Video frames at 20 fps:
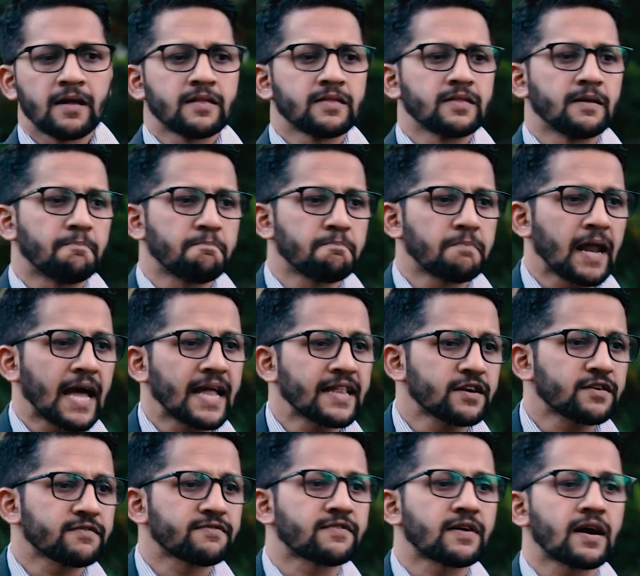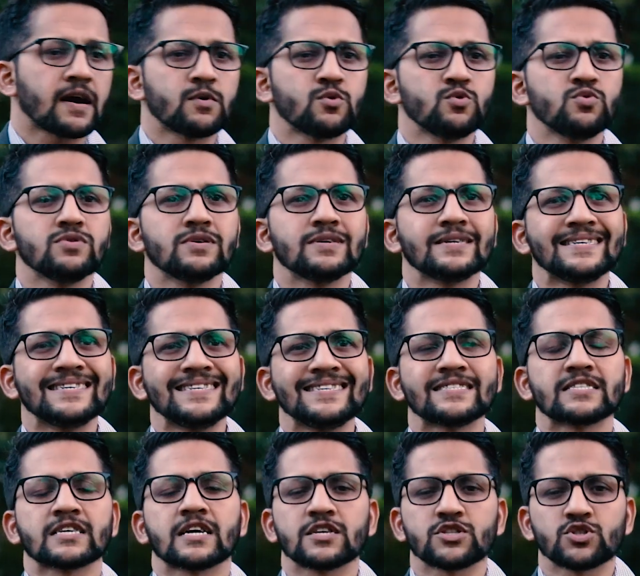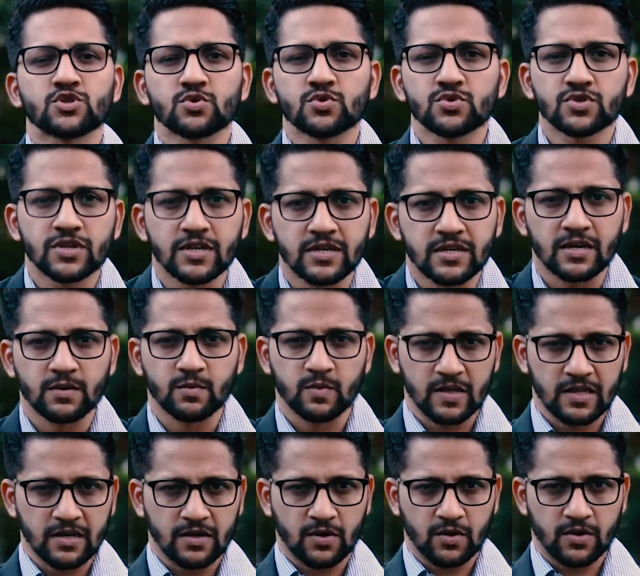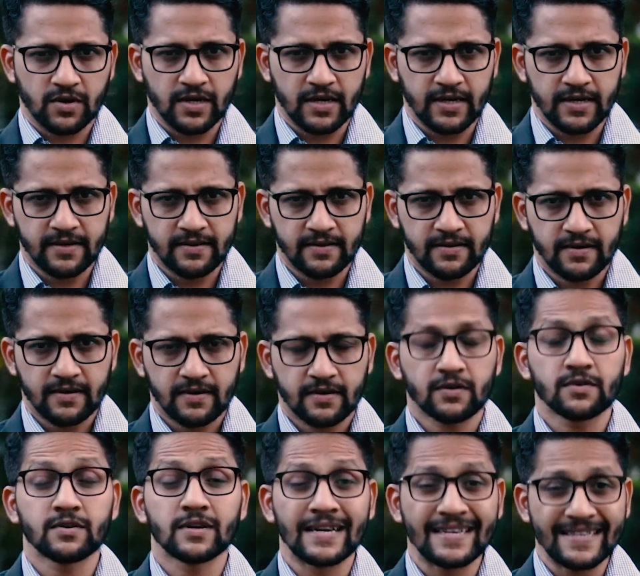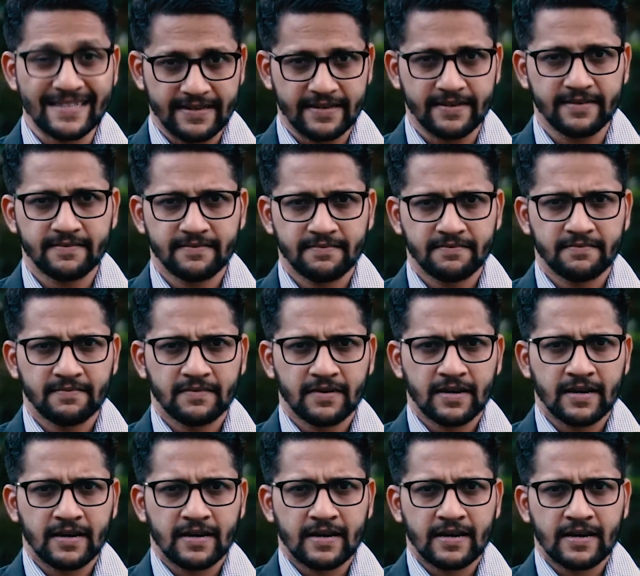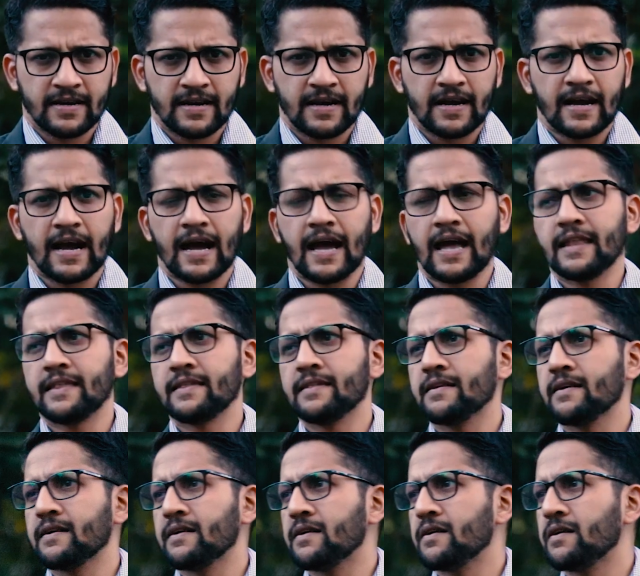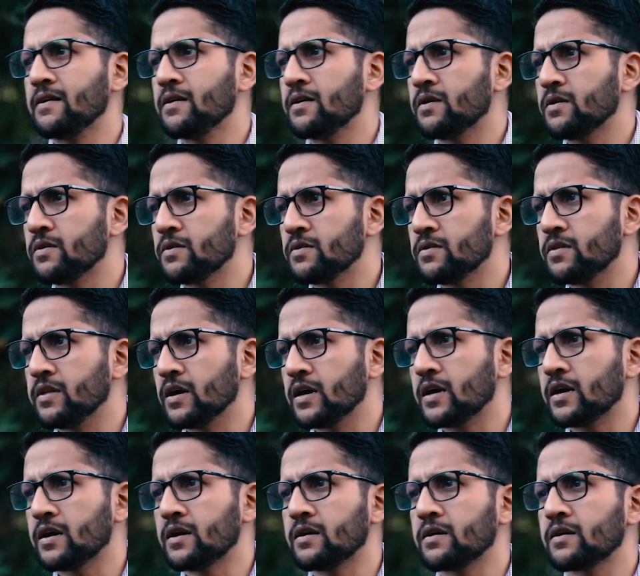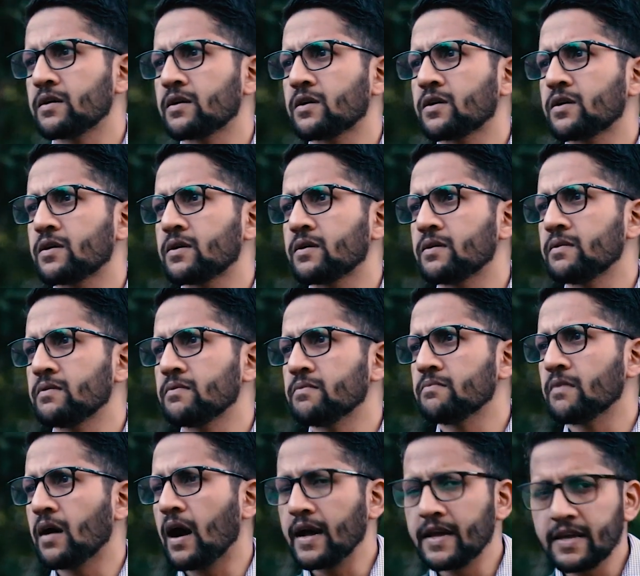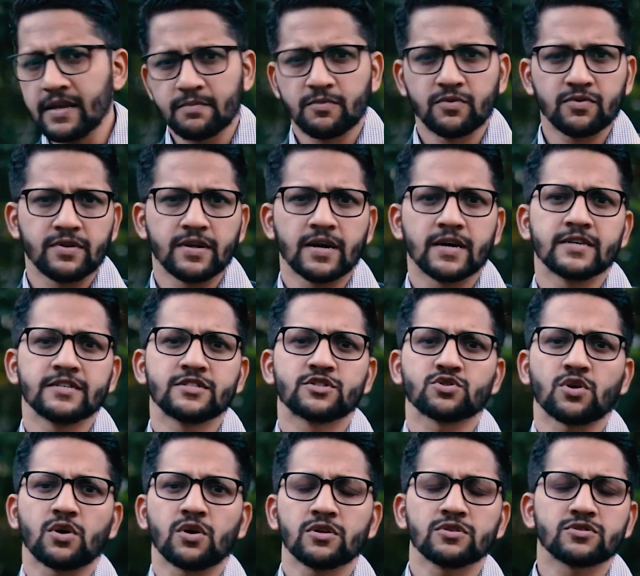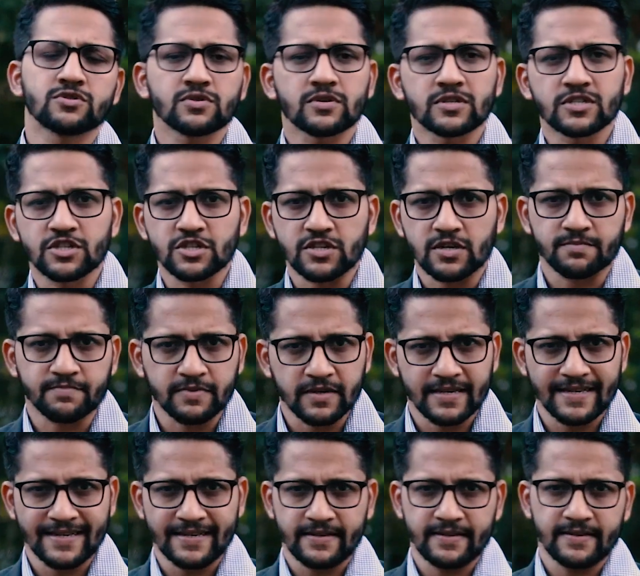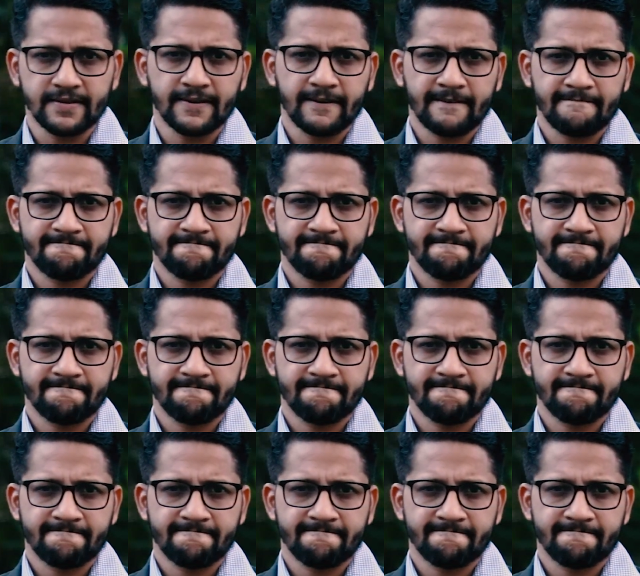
The planet of Rahu is associated with the Kundalini. And the Ahir Bhudnya is also a serpent deity.